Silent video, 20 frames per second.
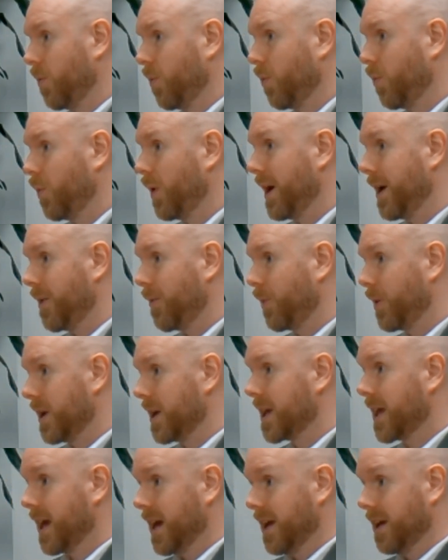where
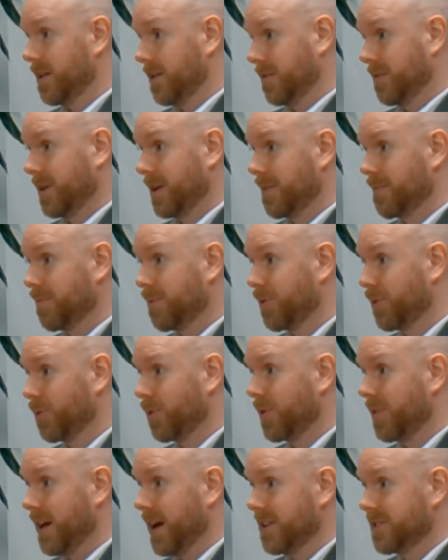we can
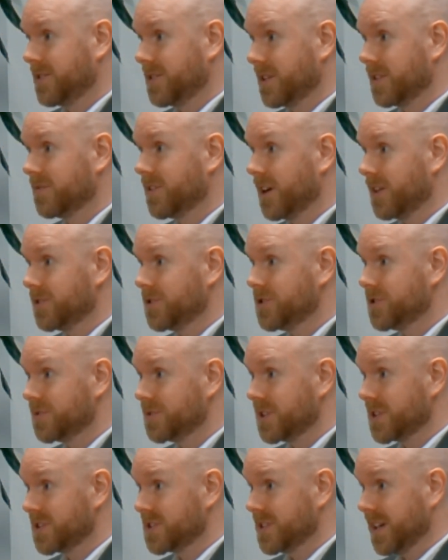employ that to the advantage
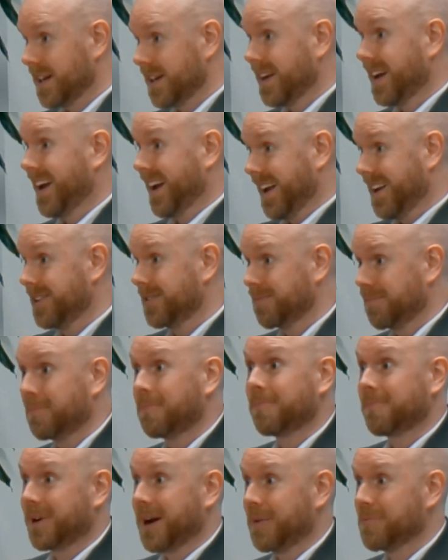of the estate and
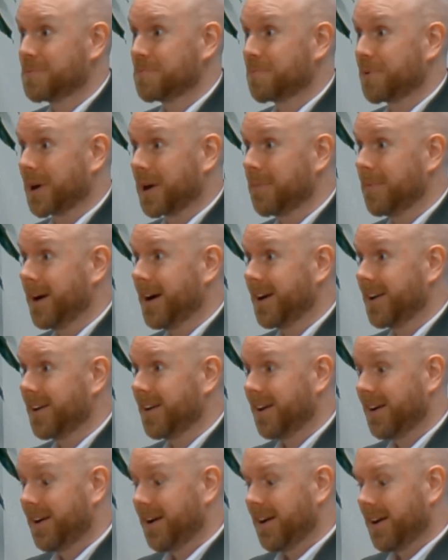perhaps bring
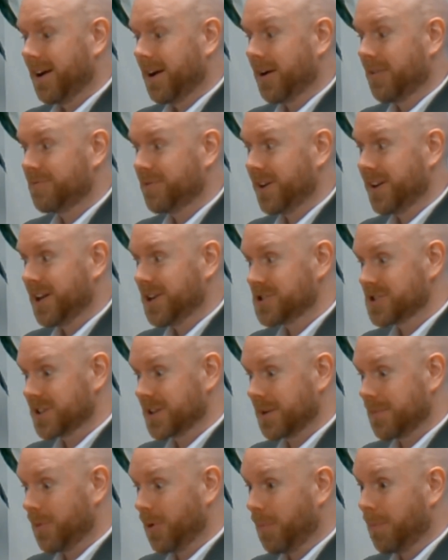about a
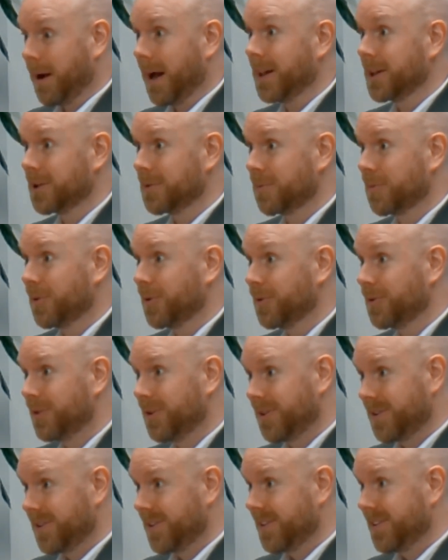financially more palatable
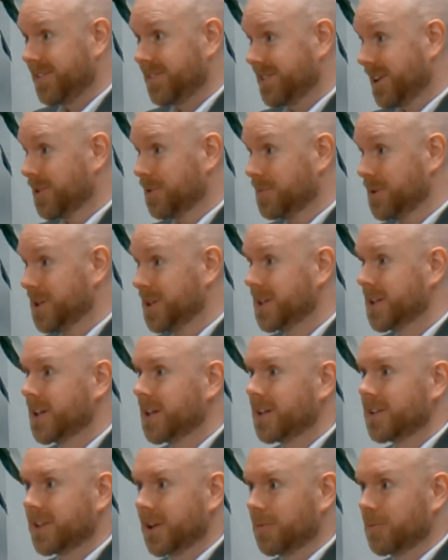settlement,
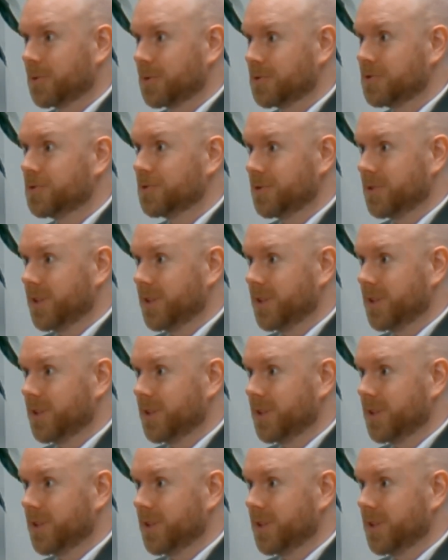then we'll do